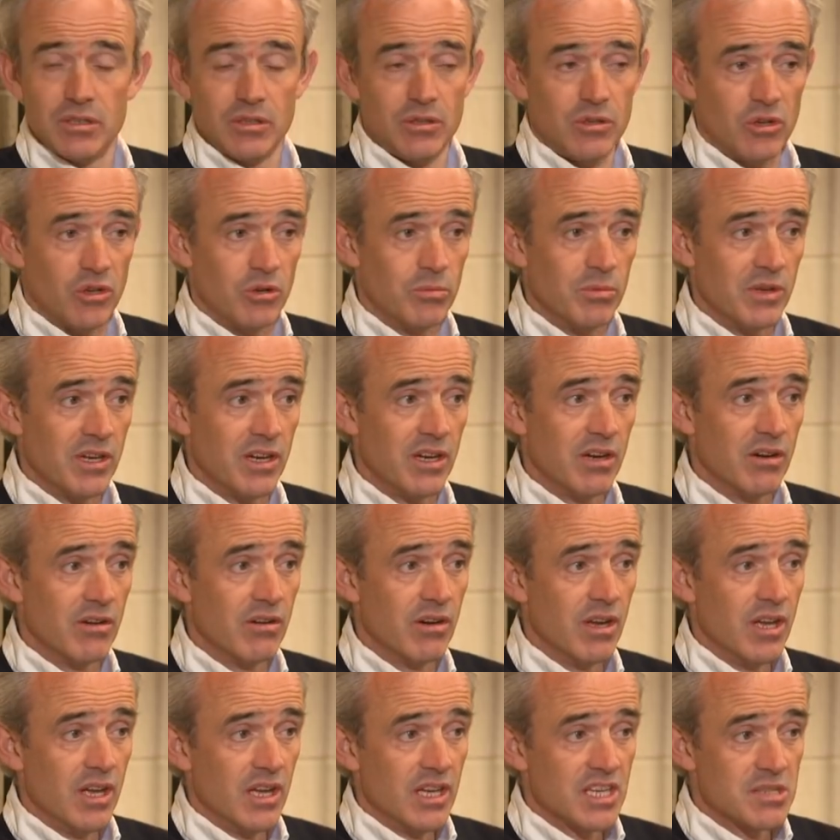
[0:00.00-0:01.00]
to come
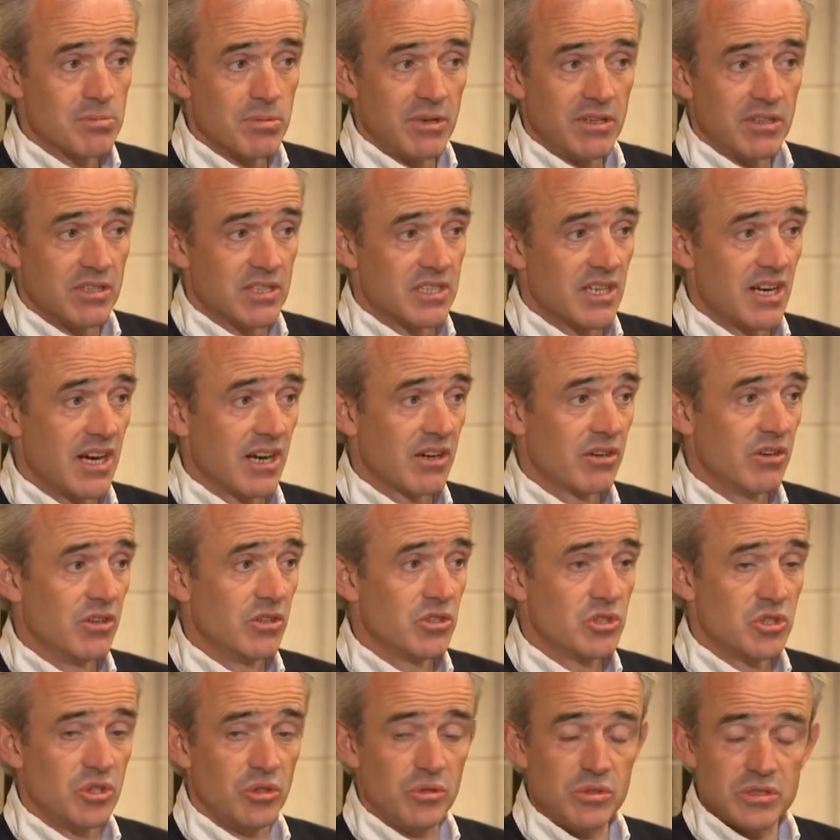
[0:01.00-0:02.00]
here, Sprinter Sacre,
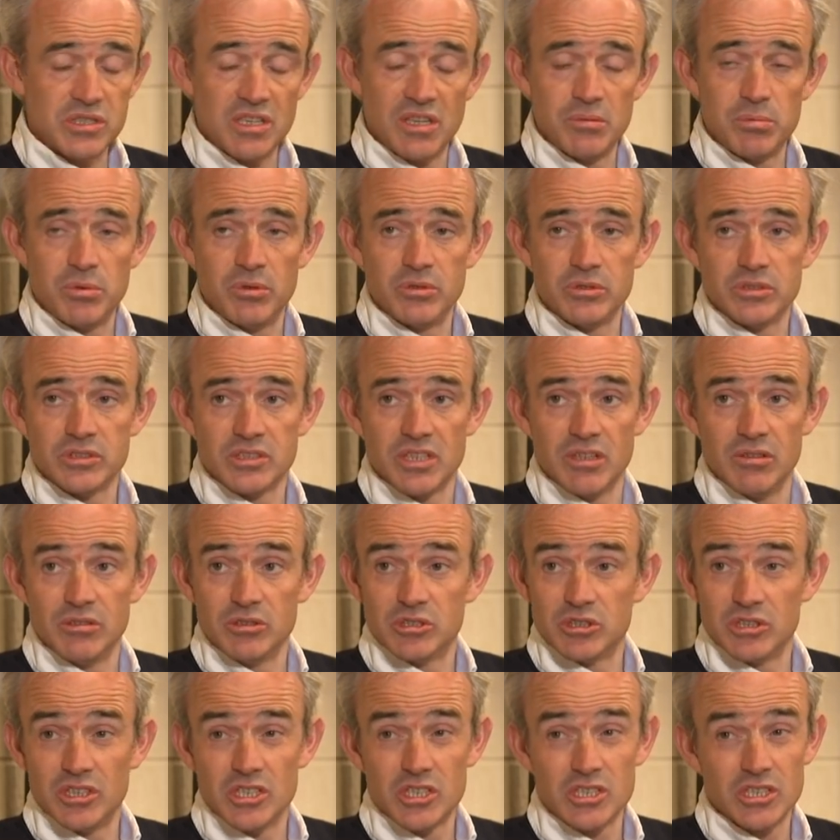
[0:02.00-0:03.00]
Tuesday at Punchestown,
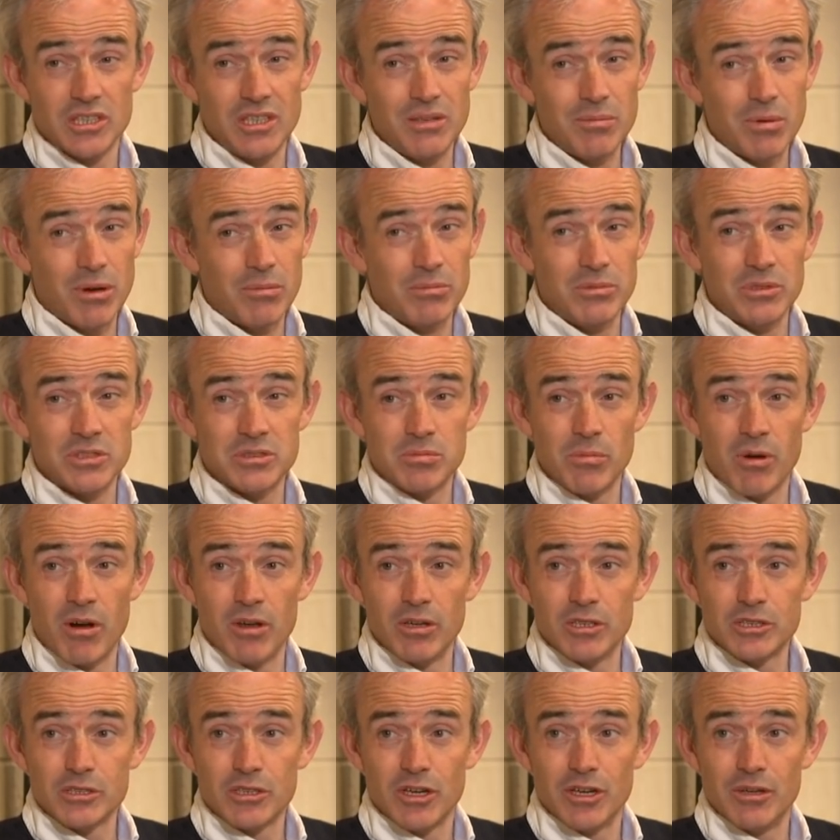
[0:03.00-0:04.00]
traditionally probably the
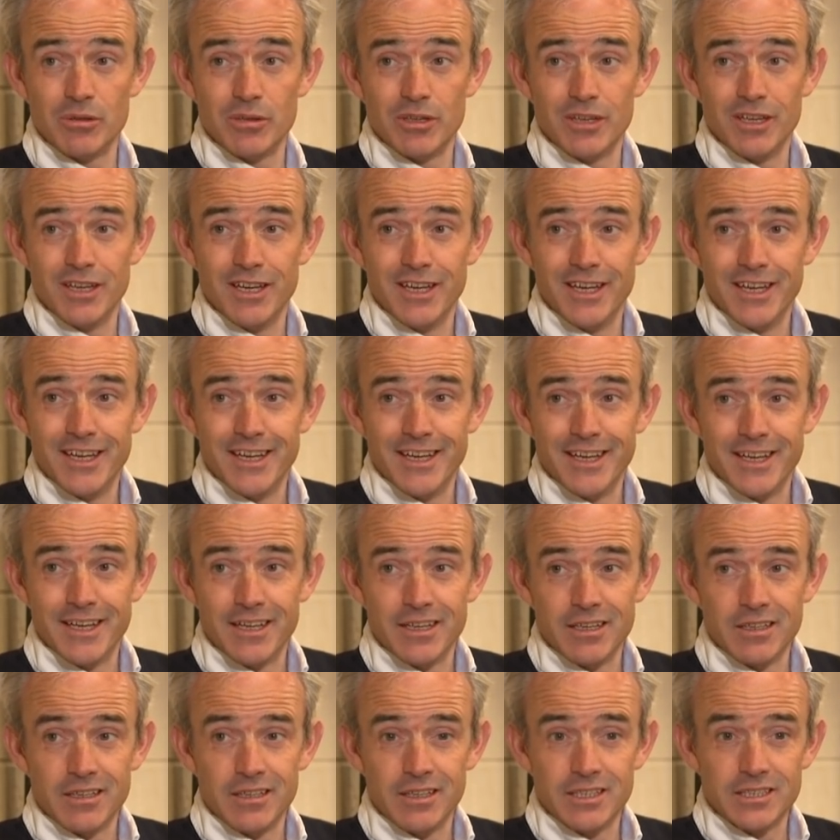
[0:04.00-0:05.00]
smallest crowd. Mm. You
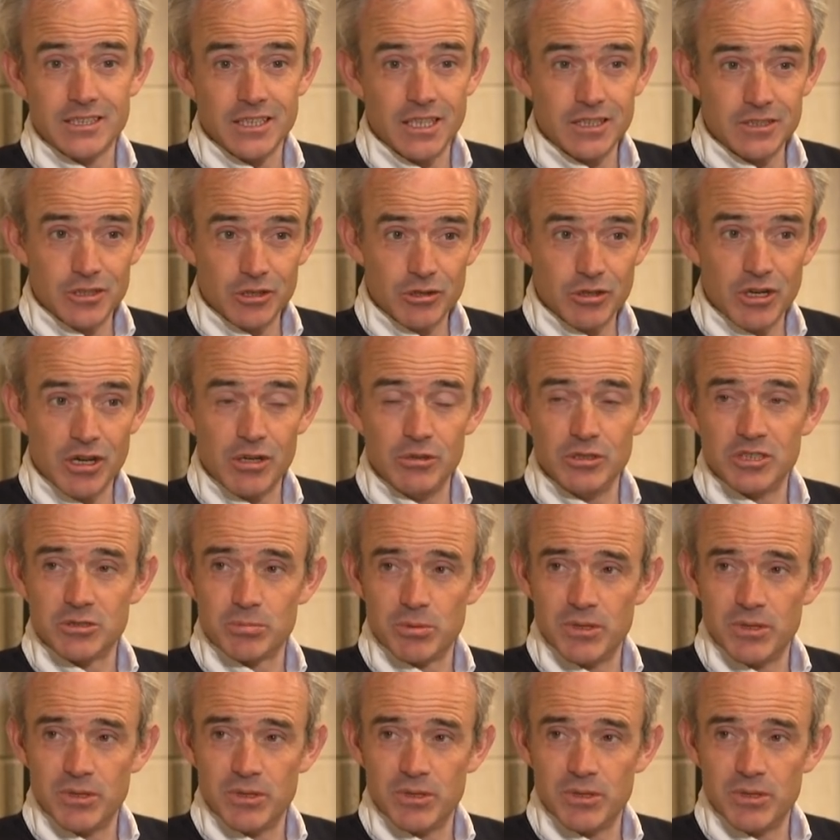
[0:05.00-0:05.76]
see all the crowd